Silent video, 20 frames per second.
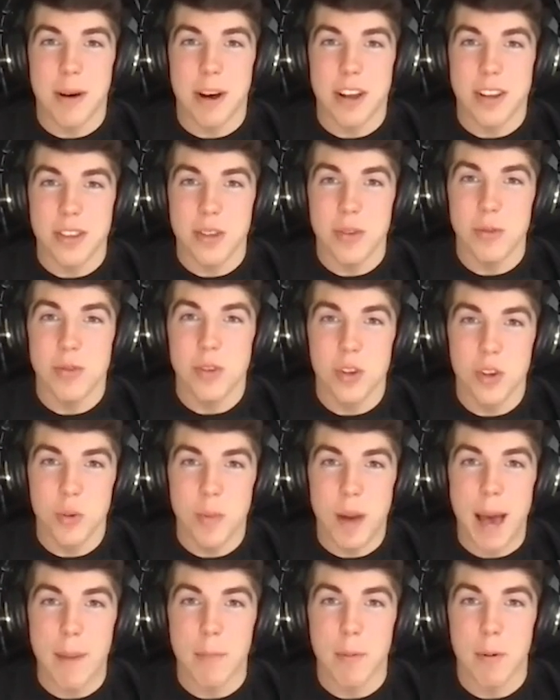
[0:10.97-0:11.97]
on
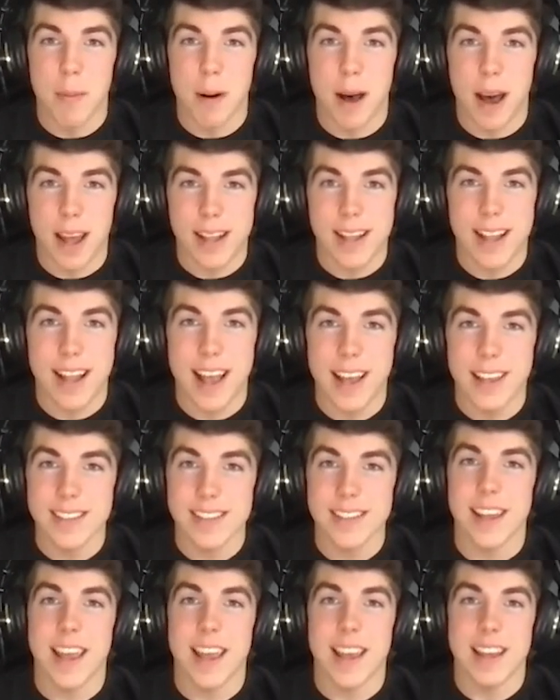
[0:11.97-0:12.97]
YouTube, Apple
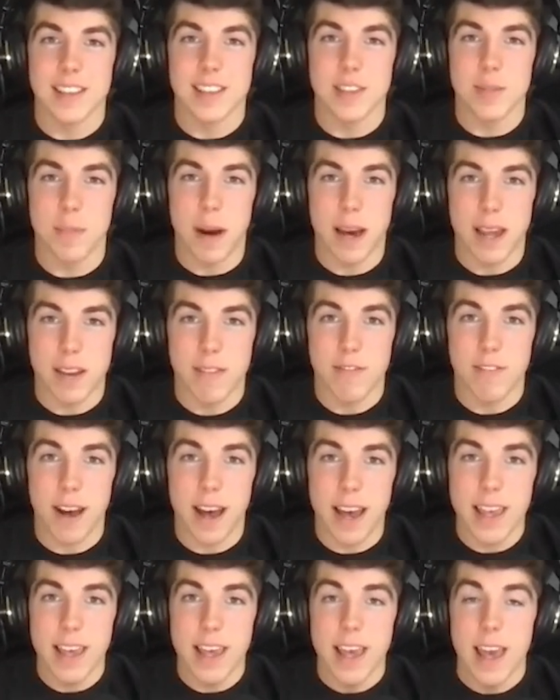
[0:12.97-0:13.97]
Podcasts, and
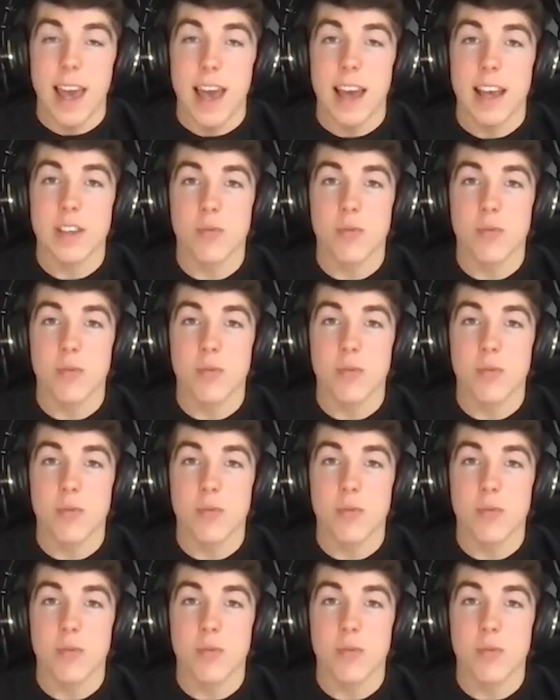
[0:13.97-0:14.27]
Spotify,